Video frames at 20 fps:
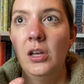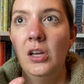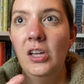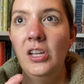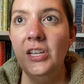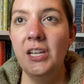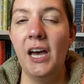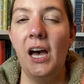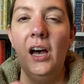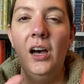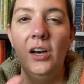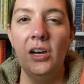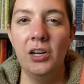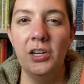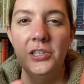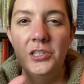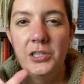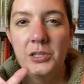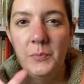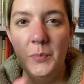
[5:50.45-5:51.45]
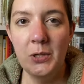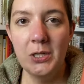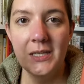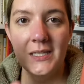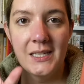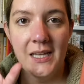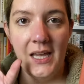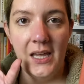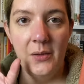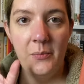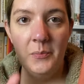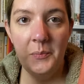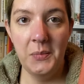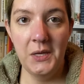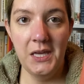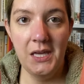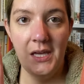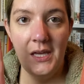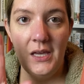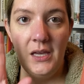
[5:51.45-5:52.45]
not 100%
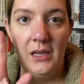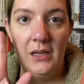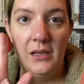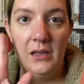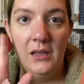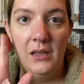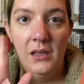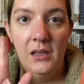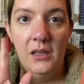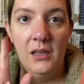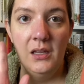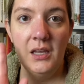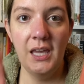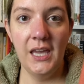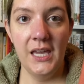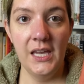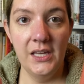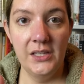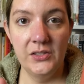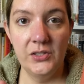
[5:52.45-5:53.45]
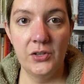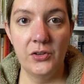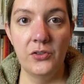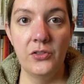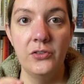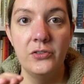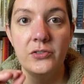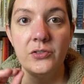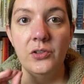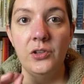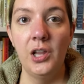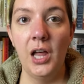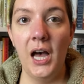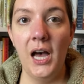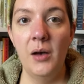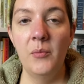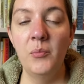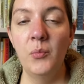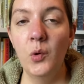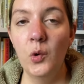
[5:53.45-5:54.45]
being cancer. There's a
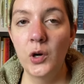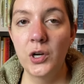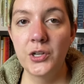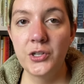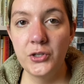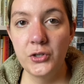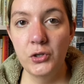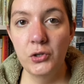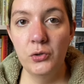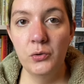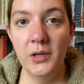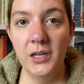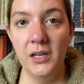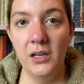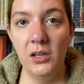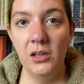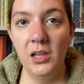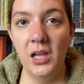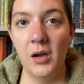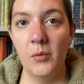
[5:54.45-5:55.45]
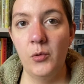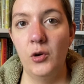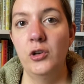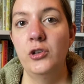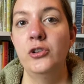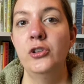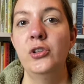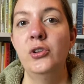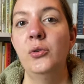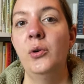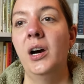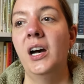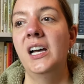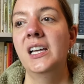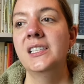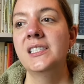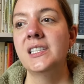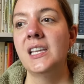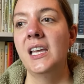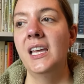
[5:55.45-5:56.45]
lot more to it, a lot more
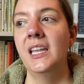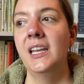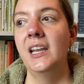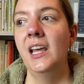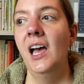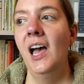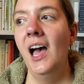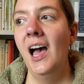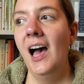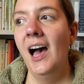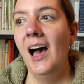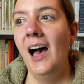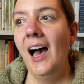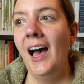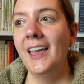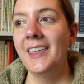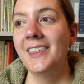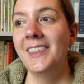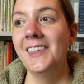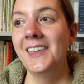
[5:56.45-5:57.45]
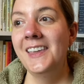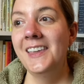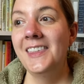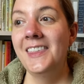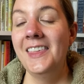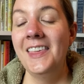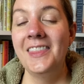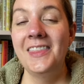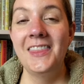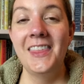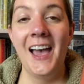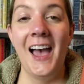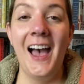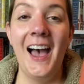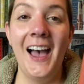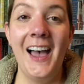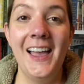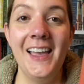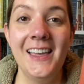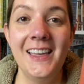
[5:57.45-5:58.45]
nuance. And I think that
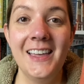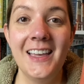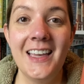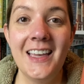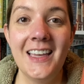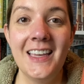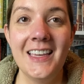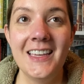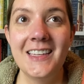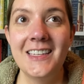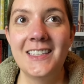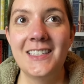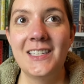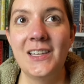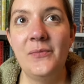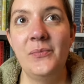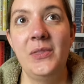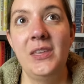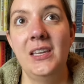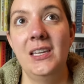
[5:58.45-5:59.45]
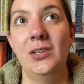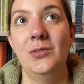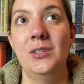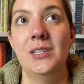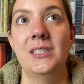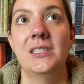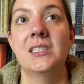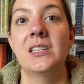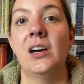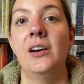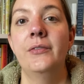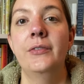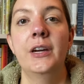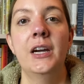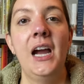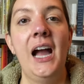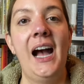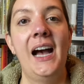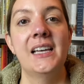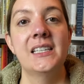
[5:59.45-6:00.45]
that is something you discover
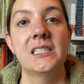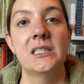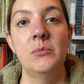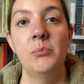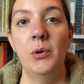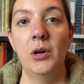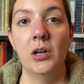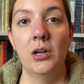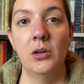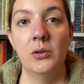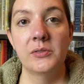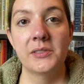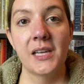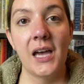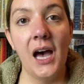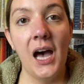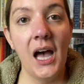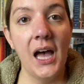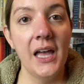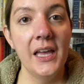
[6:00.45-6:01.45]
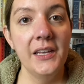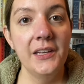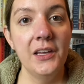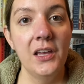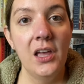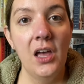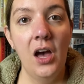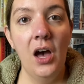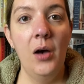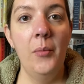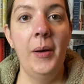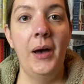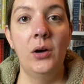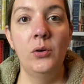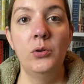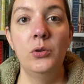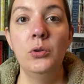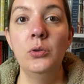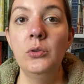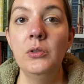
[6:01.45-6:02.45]
as the book goes on about
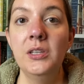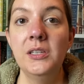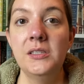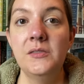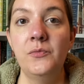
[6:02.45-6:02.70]
who this